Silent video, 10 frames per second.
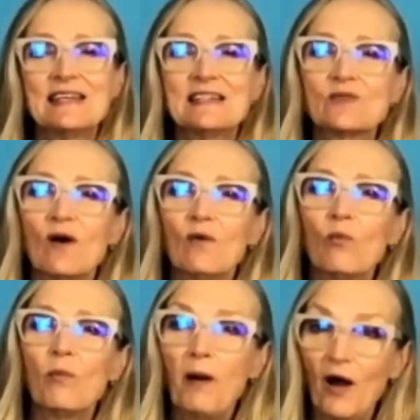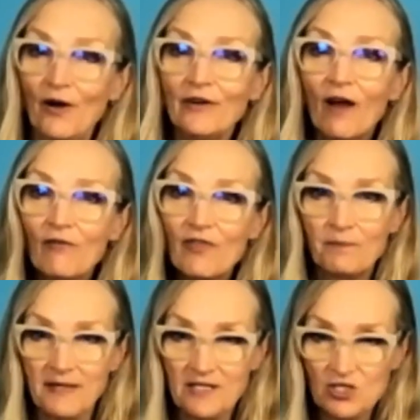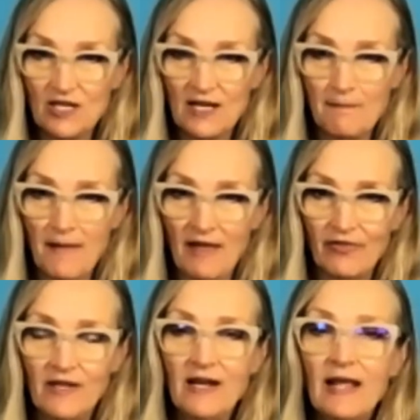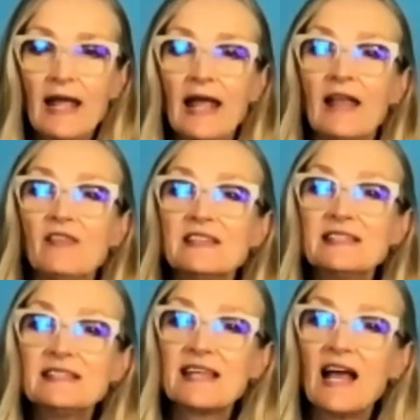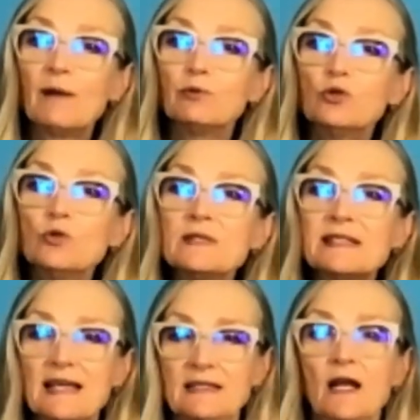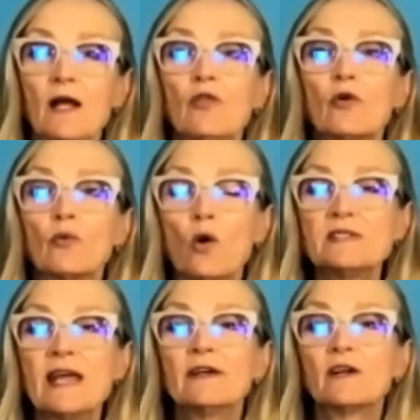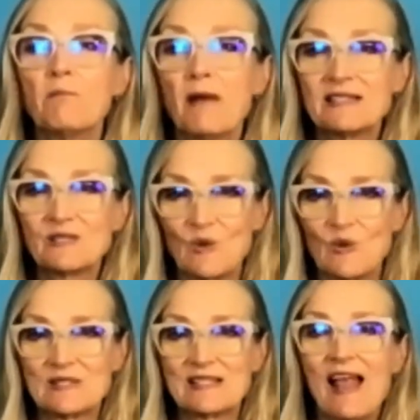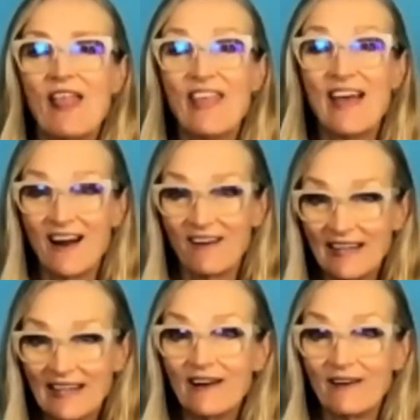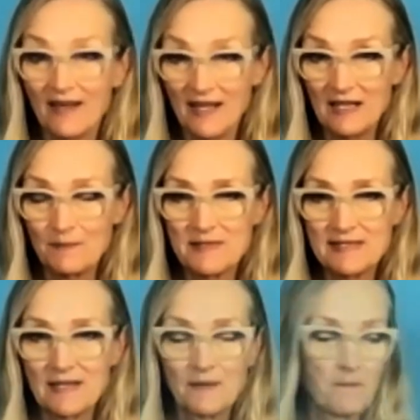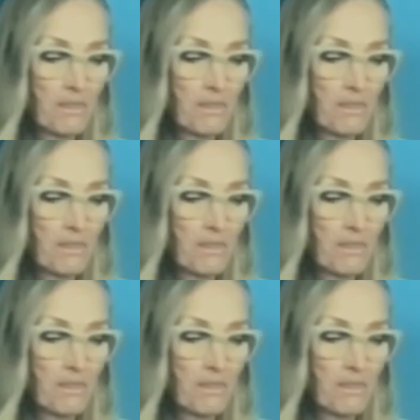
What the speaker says: is part of the PGM method, and this is to help loosen the rotator muscles that are in our hips.